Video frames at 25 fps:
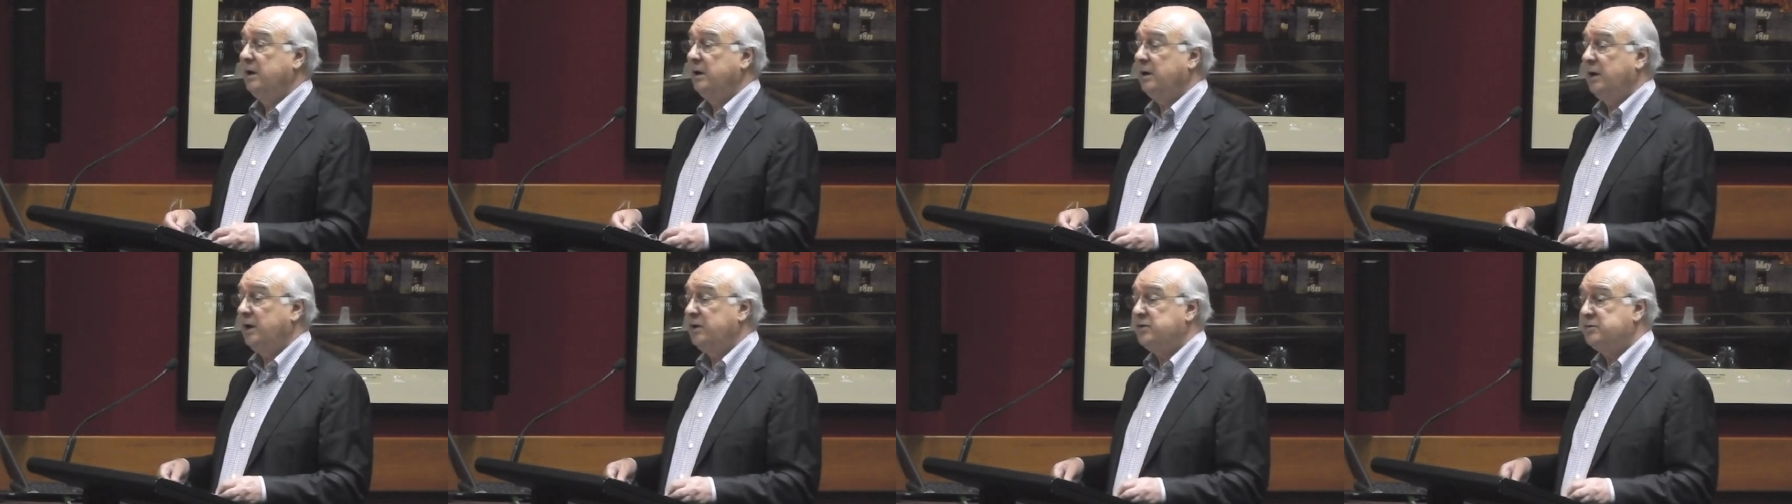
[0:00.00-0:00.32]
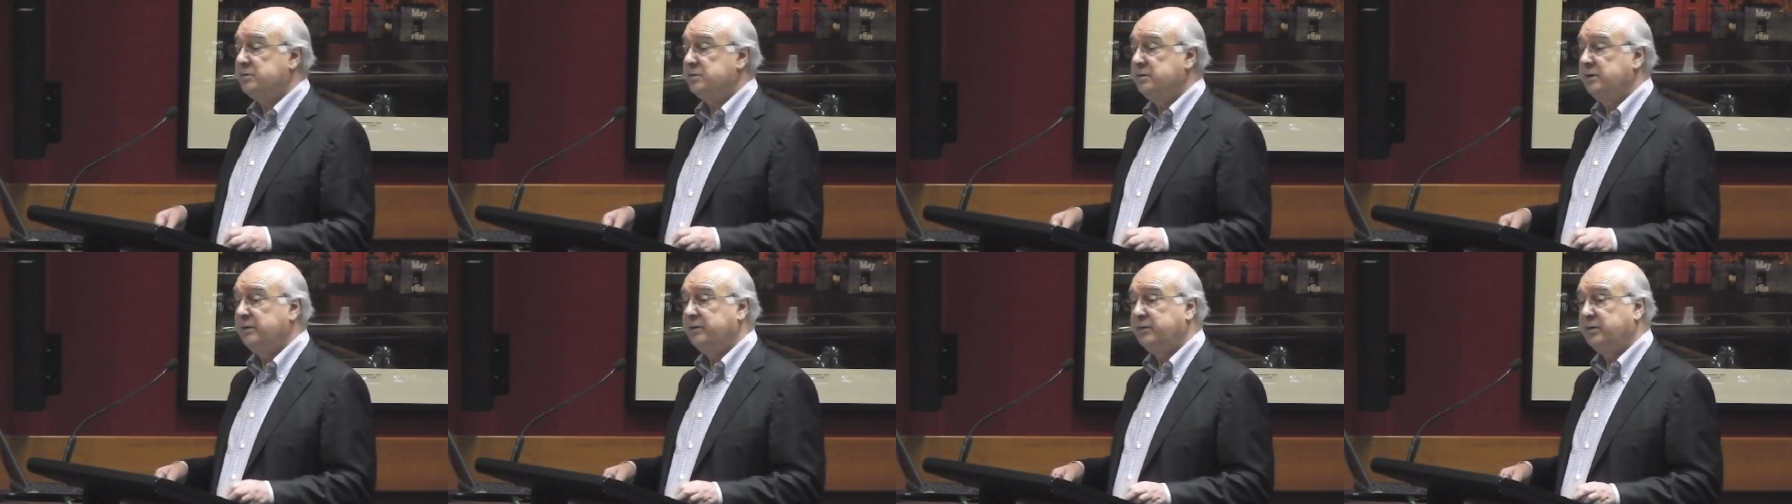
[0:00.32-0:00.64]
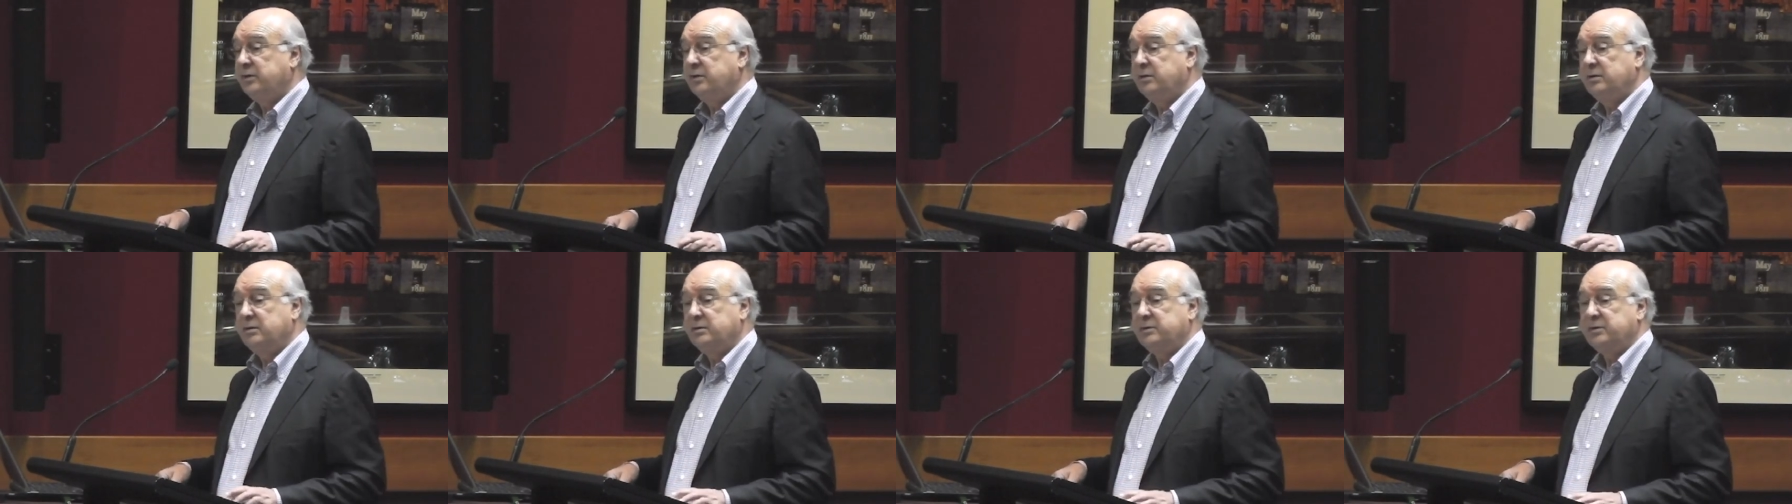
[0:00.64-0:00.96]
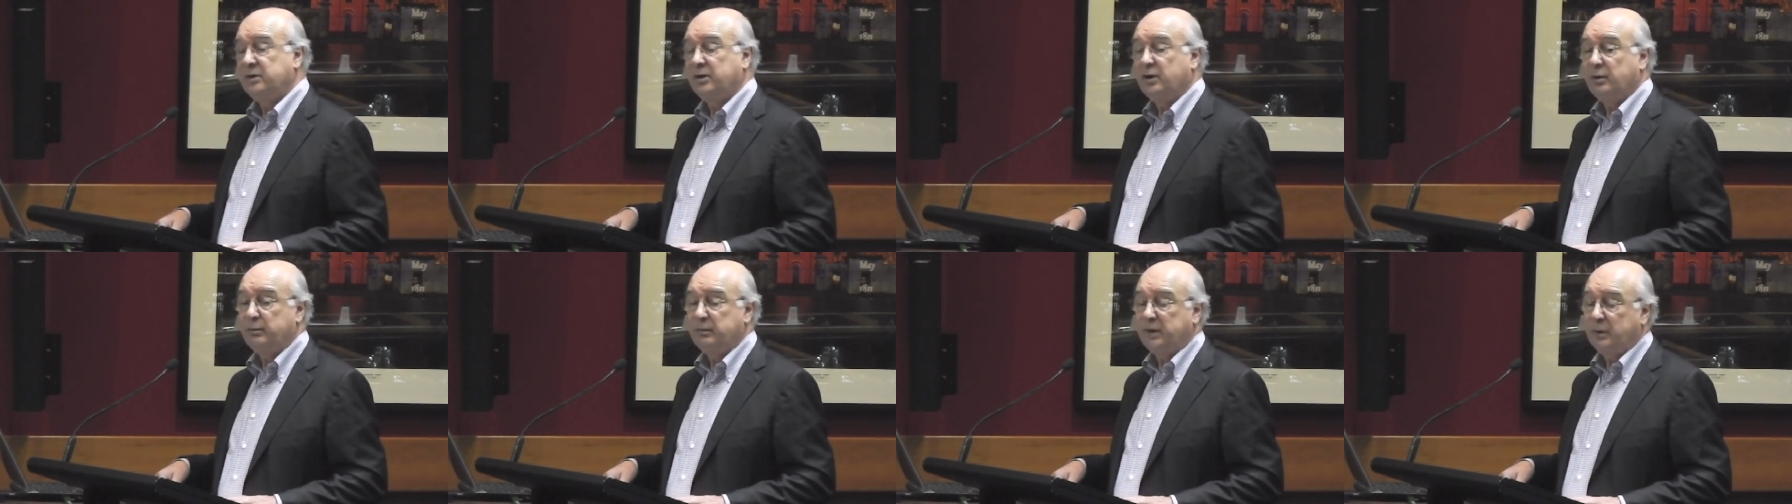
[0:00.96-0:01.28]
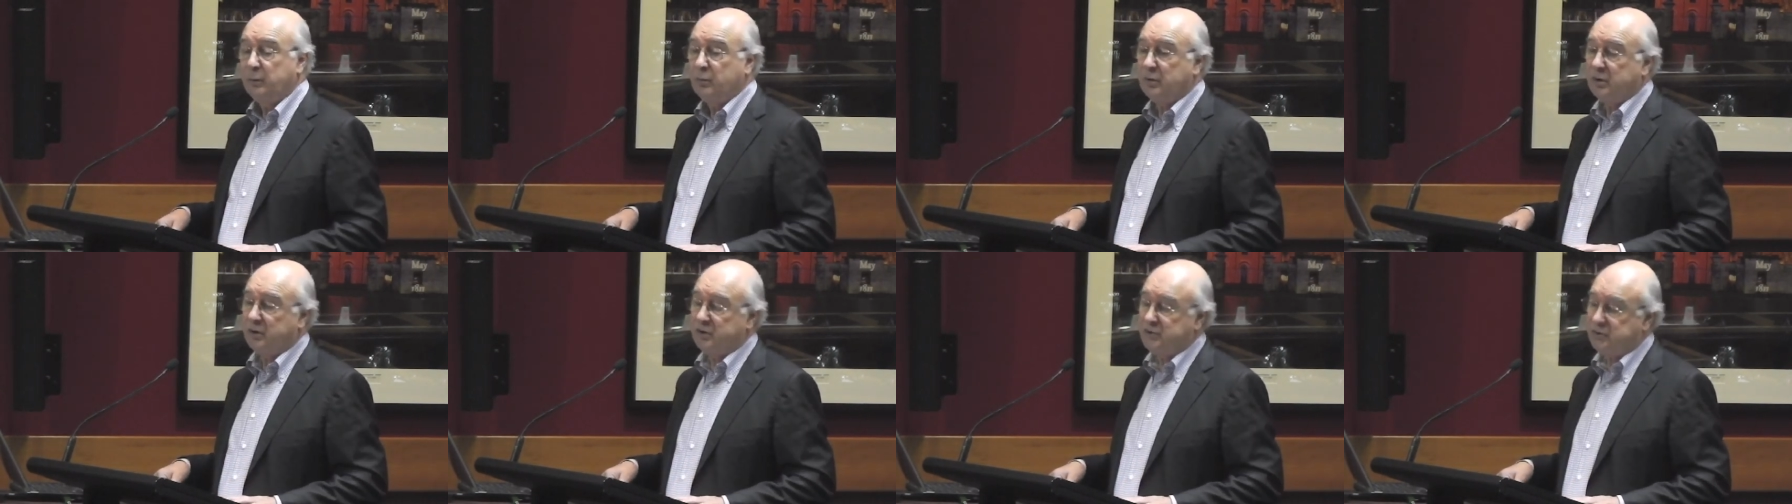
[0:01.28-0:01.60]
lecturers who told
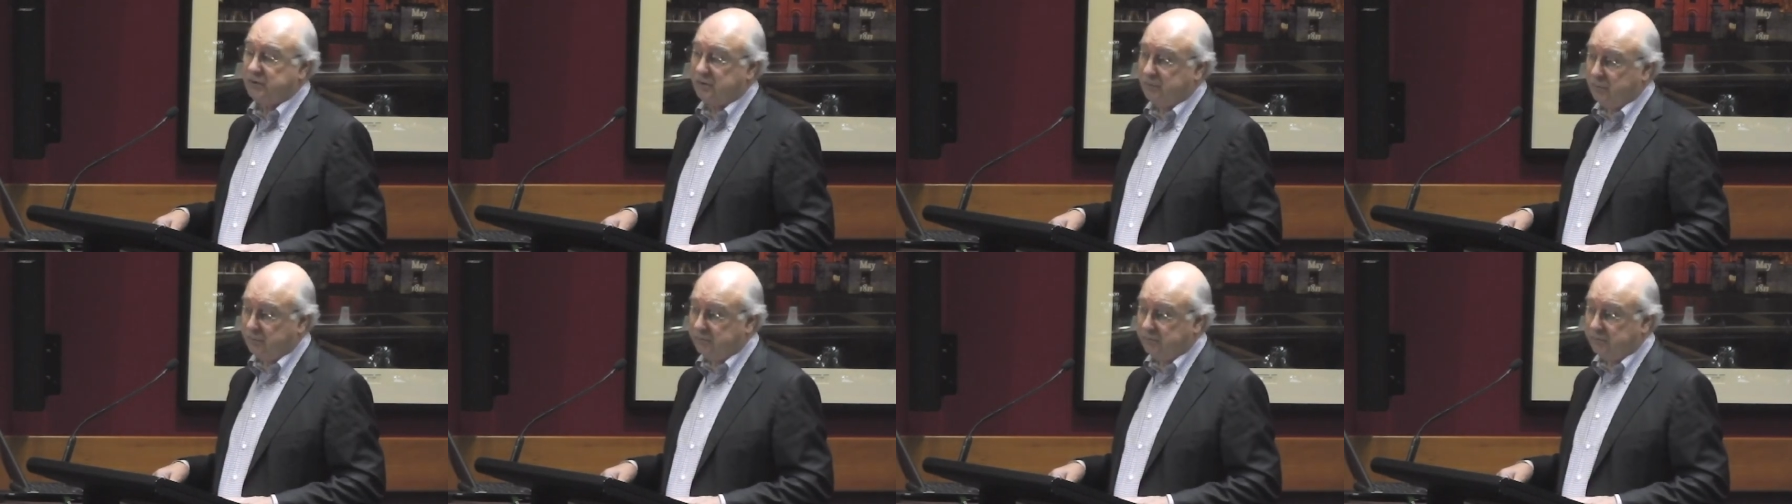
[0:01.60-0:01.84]
me what I should